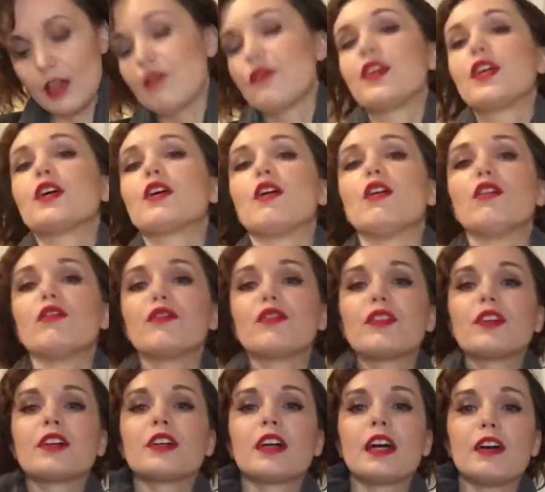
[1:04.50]
think of
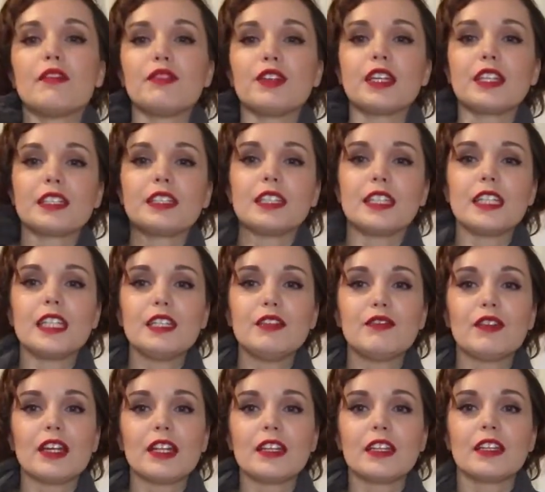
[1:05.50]
having the
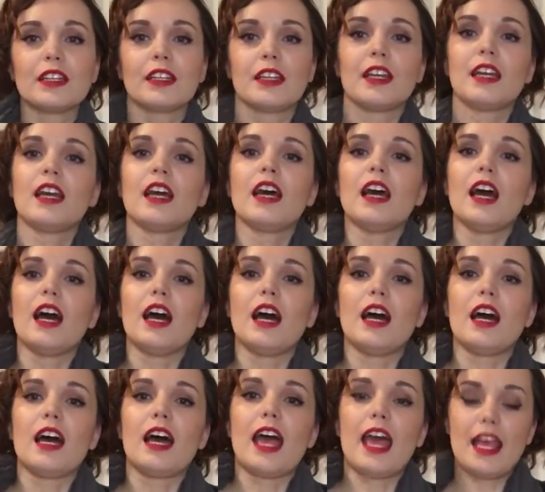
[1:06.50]
even
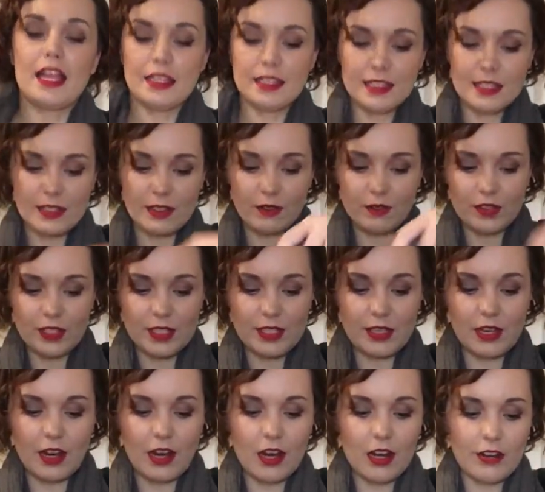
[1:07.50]
ends of the
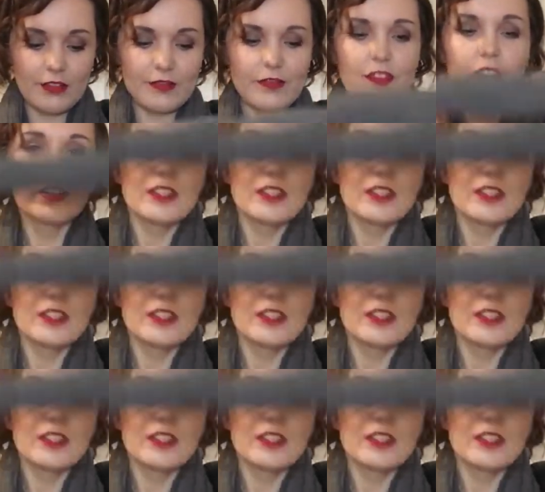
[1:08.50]
scarf,